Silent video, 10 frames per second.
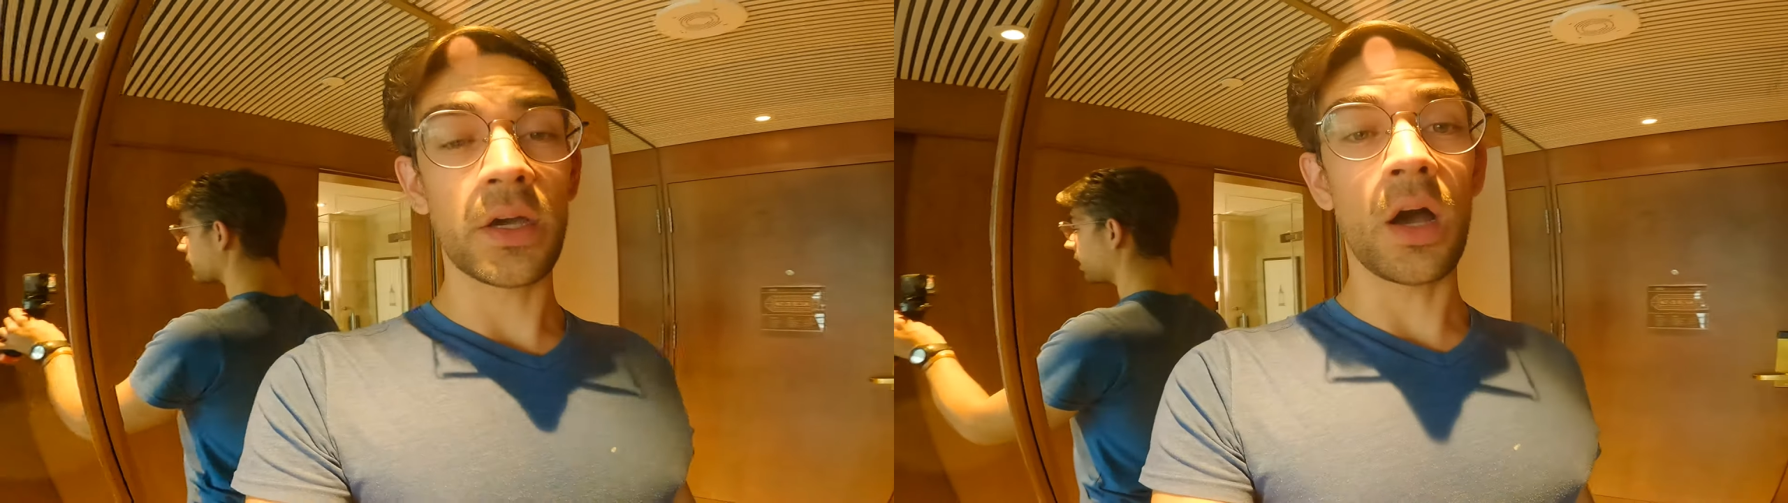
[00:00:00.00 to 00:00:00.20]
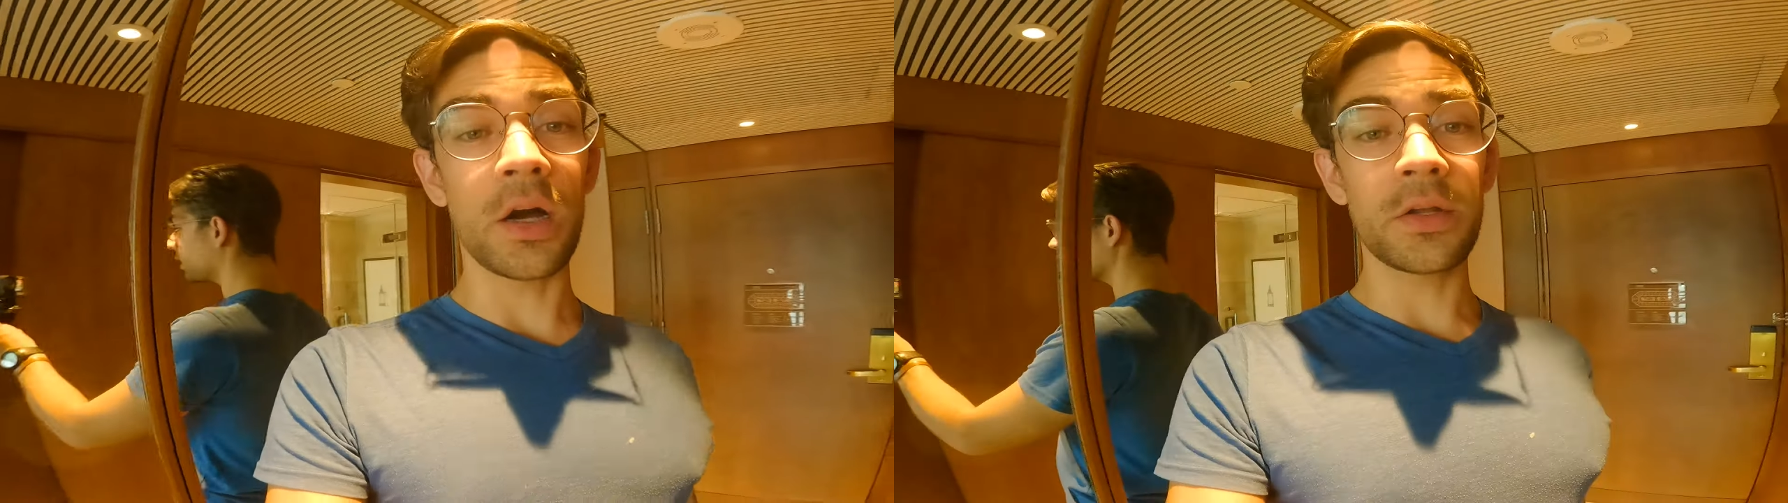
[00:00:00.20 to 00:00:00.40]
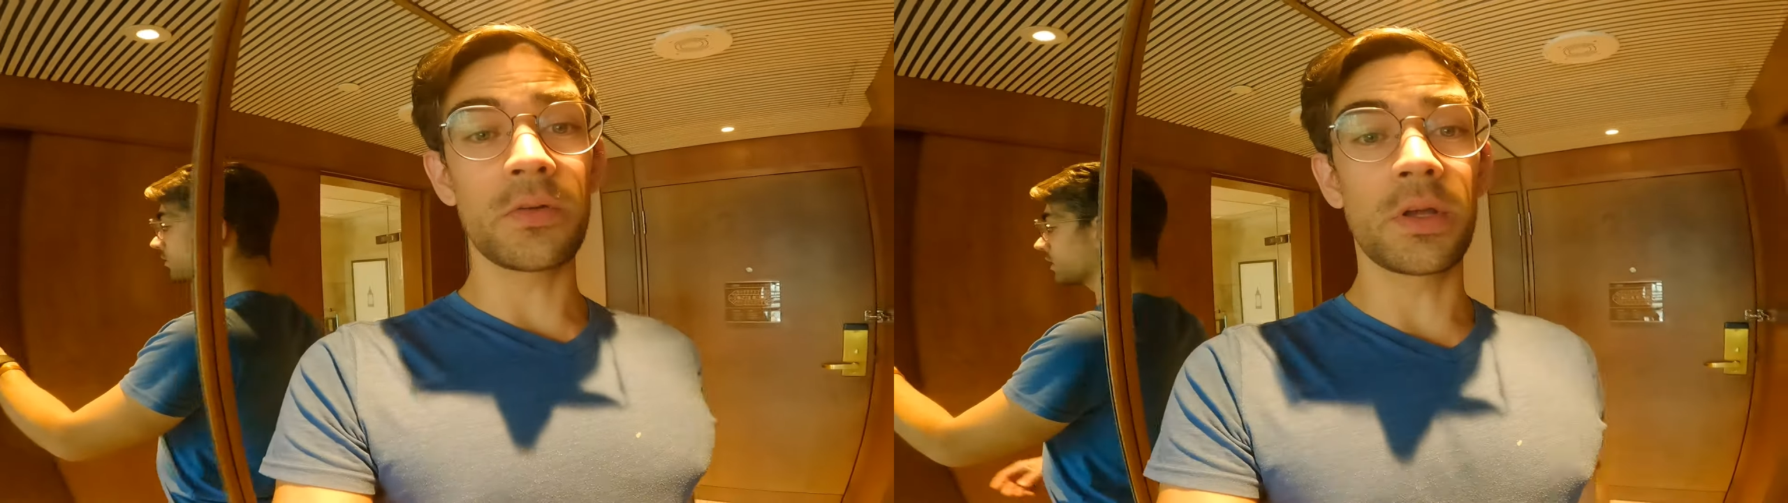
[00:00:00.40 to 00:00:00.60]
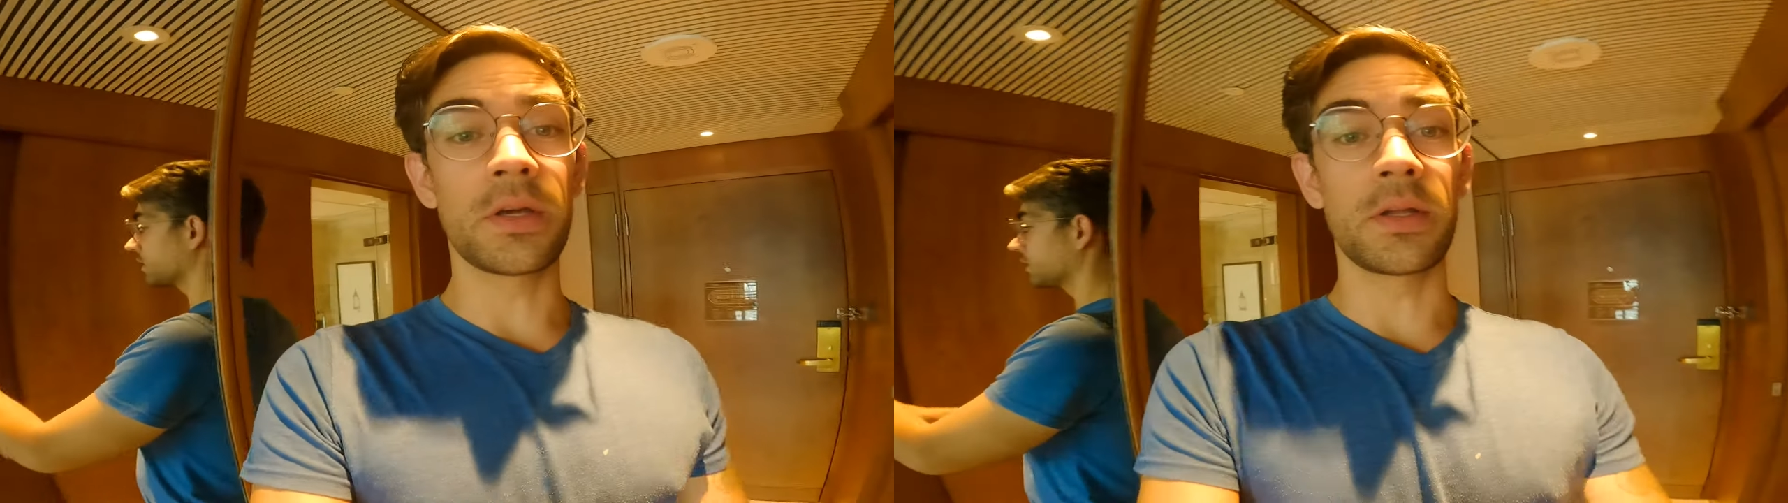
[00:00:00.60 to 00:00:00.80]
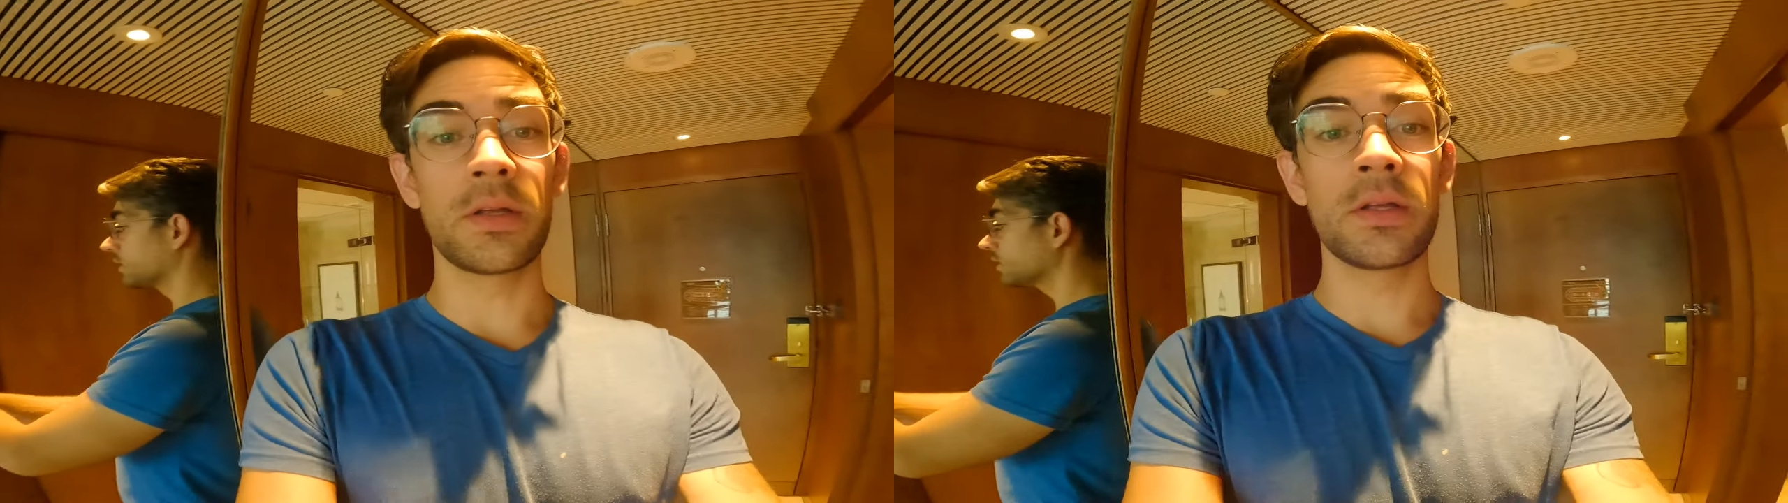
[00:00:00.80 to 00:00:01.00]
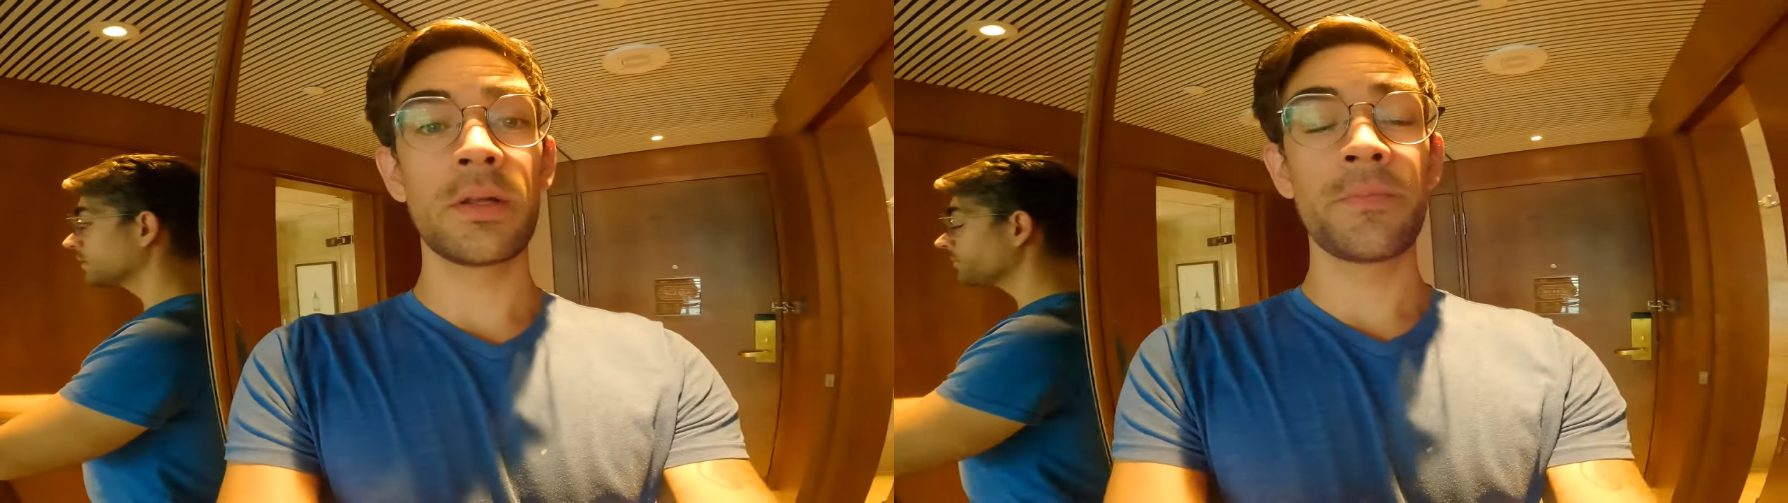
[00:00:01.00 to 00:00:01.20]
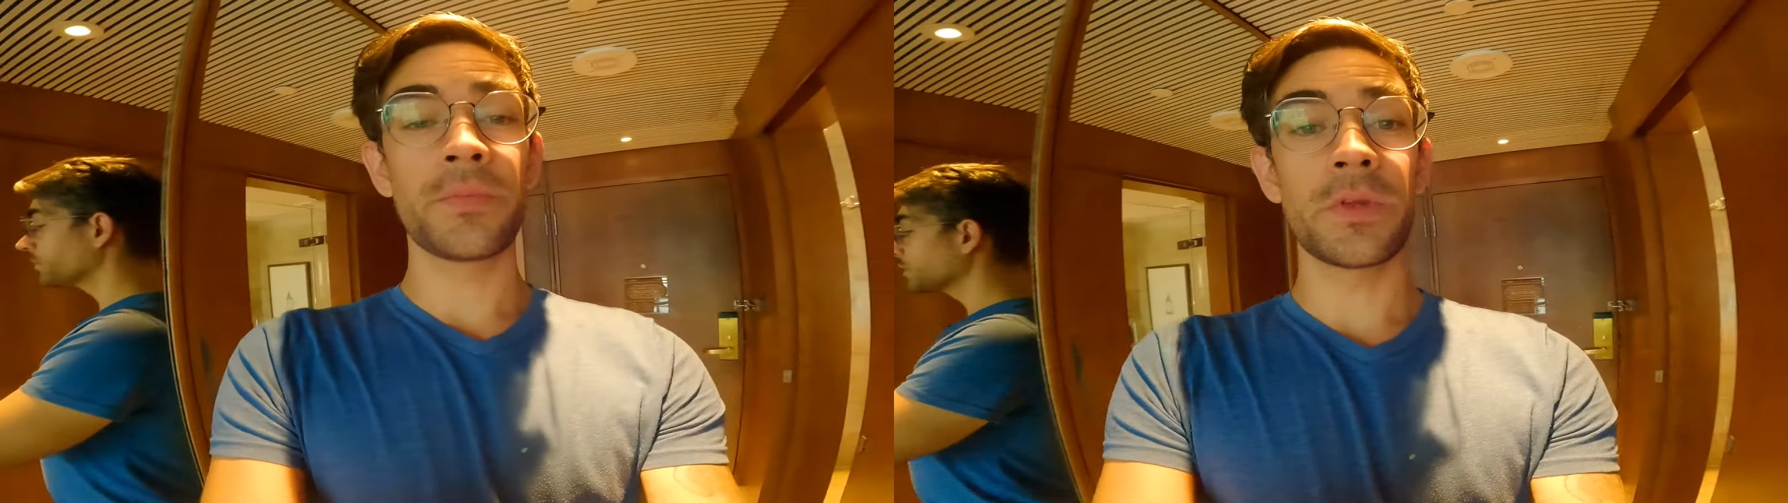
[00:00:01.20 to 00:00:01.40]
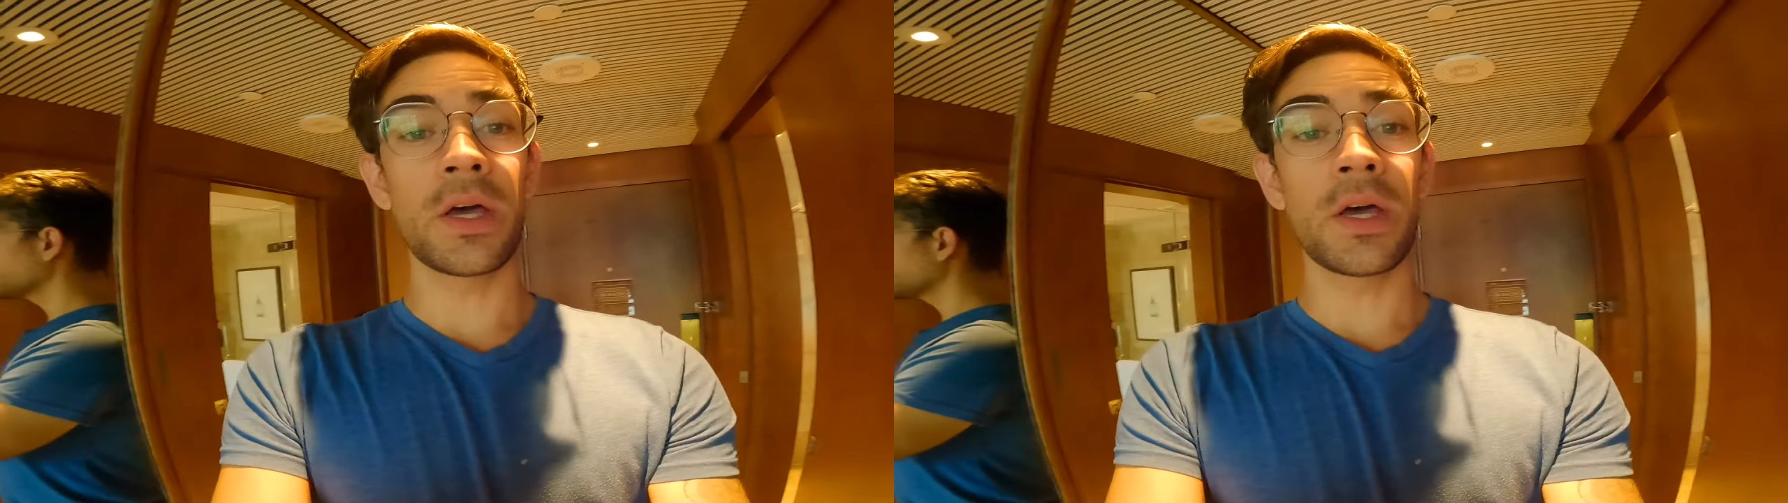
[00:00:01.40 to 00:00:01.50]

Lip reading: Conrad.